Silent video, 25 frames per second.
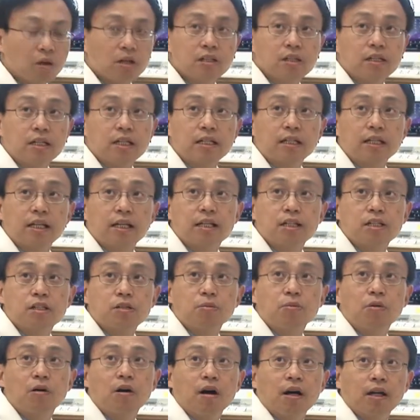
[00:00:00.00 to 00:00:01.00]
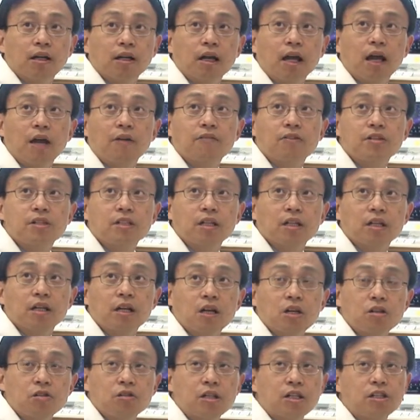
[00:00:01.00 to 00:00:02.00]
of Nebraska and
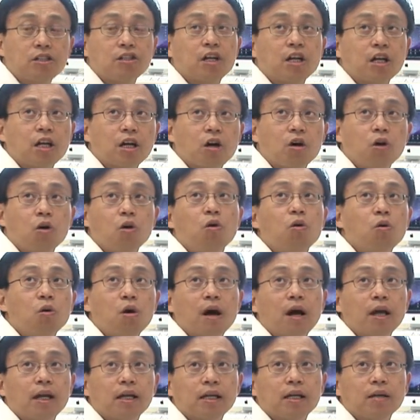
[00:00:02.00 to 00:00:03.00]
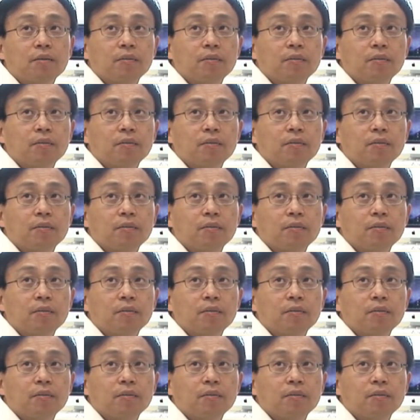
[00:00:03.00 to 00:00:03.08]
people across the world.